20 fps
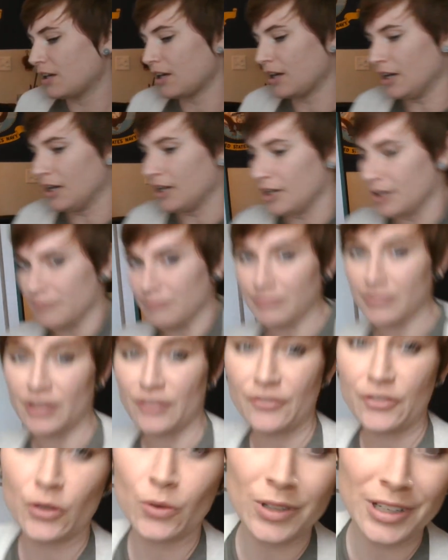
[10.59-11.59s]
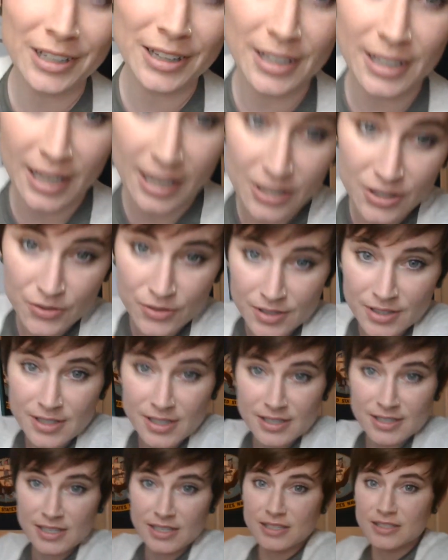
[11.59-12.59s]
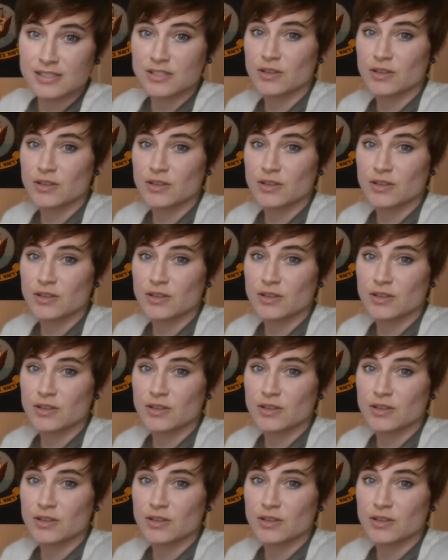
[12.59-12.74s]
if you need the extra assistance.